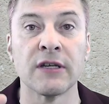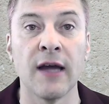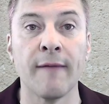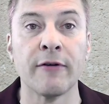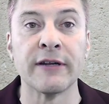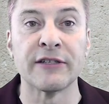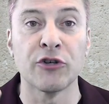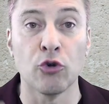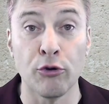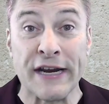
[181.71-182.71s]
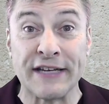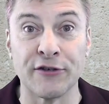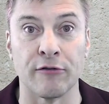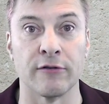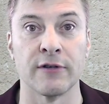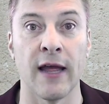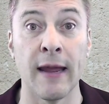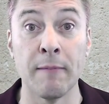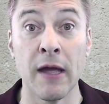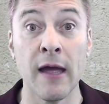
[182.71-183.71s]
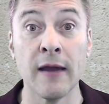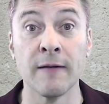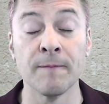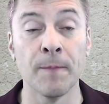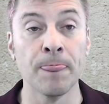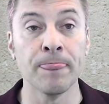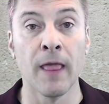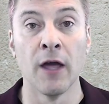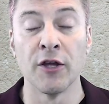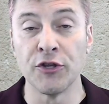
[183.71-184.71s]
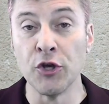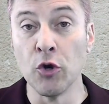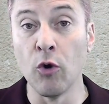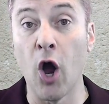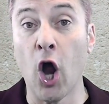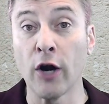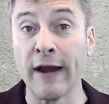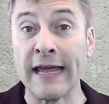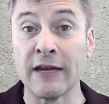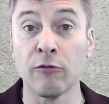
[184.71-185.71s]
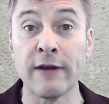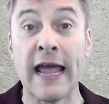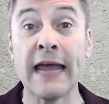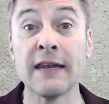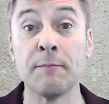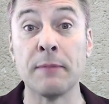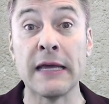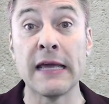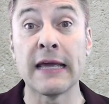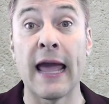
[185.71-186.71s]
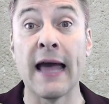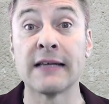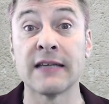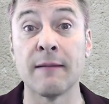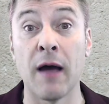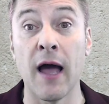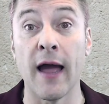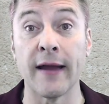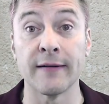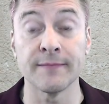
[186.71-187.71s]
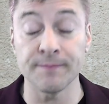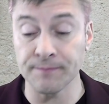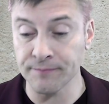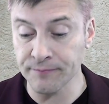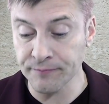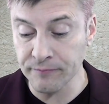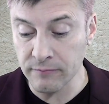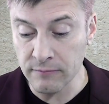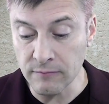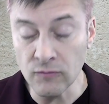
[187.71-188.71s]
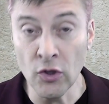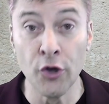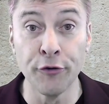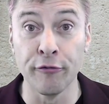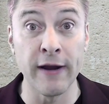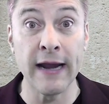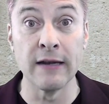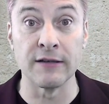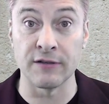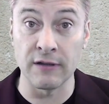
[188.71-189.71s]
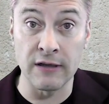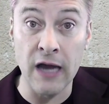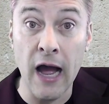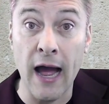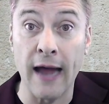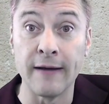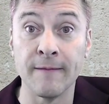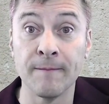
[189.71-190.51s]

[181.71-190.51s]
govern his creatures. Amen? You are a created being, as am I. Who created us? God.